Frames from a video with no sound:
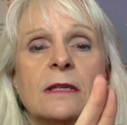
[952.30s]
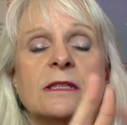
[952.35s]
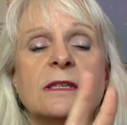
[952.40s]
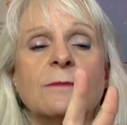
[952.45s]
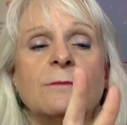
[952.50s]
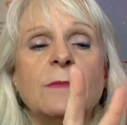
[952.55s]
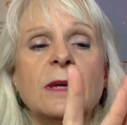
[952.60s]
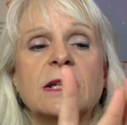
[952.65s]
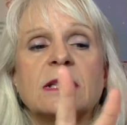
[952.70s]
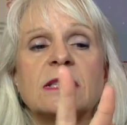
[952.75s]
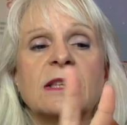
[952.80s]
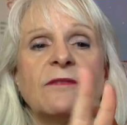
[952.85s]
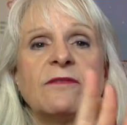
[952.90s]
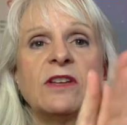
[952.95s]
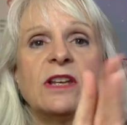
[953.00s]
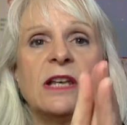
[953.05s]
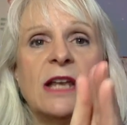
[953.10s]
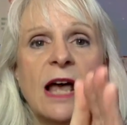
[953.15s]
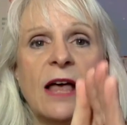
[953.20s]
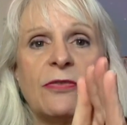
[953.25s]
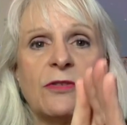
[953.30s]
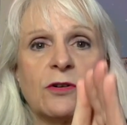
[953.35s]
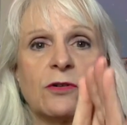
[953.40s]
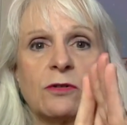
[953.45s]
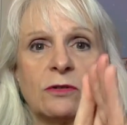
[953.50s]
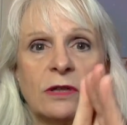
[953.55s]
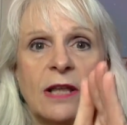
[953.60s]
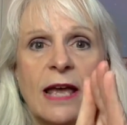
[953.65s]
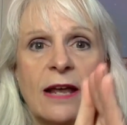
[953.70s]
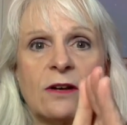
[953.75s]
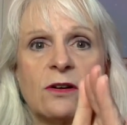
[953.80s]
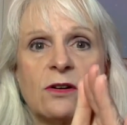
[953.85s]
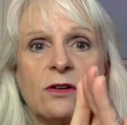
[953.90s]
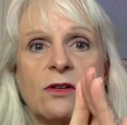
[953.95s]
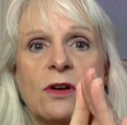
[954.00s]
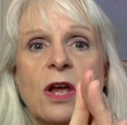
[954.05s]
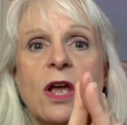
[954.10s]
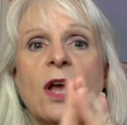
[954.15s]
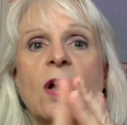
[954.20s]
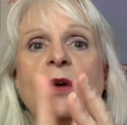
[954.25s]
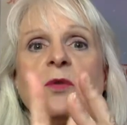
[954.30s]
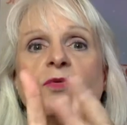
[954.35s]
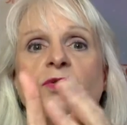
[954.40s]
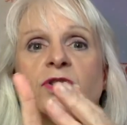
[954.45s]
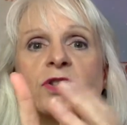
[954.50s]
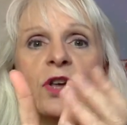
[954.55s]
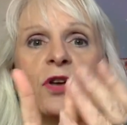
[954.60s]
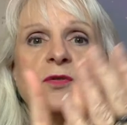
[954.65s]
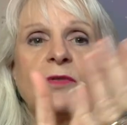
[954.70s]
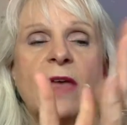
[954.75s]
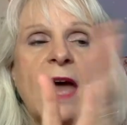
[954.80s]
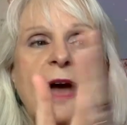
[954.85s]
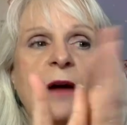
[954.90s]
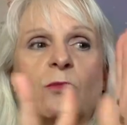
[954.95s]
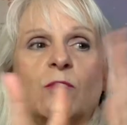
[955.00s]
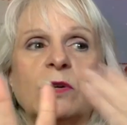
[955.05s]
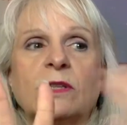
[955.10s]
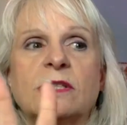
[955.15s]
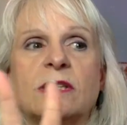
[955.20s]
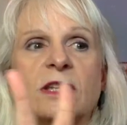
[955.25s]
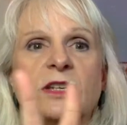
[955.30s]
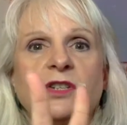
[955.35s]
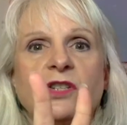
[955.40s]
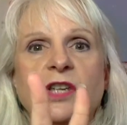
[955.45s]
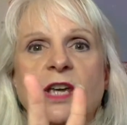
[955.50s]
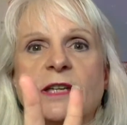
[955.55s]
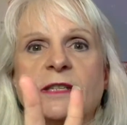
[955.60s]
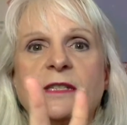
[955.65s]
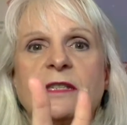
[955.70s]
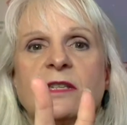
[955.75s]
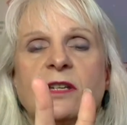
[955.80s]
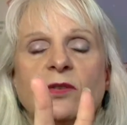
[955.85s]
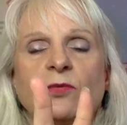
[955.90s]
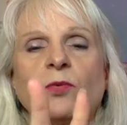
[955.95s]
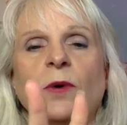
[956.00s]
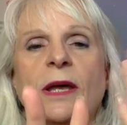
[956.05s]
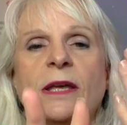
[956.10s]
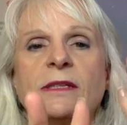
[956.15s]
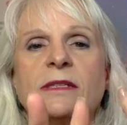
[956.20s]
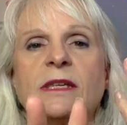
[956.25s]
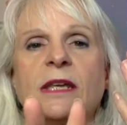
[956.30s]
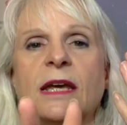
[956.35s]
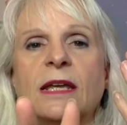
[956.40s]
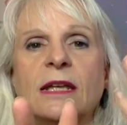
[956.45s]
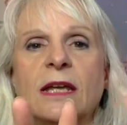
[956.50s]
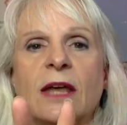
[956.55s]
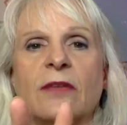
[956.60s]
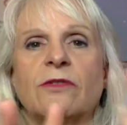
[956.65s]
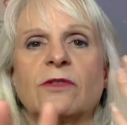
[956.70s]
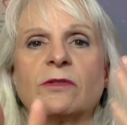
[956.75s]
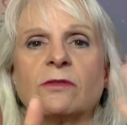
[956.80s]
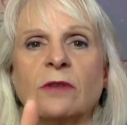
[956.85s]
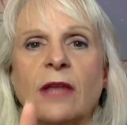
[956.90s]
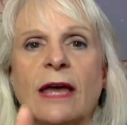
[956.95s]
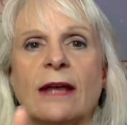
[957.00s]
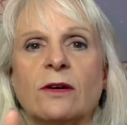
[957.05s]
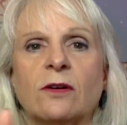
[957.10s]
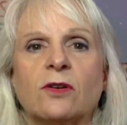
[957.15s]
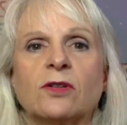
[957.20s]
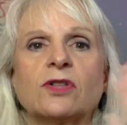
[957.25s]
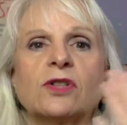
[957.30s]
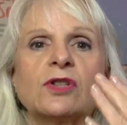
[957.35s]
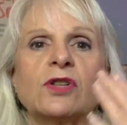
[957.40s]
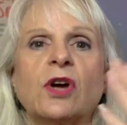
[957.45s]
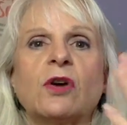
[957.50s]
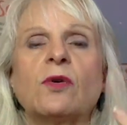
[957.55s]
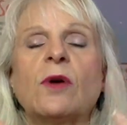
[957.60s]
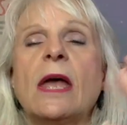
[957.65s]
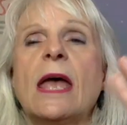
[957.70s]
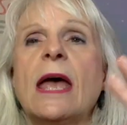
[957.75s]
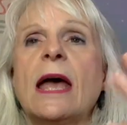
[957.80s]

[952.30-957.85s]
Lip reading: mix of another letter, so that would suggest there was another letter. So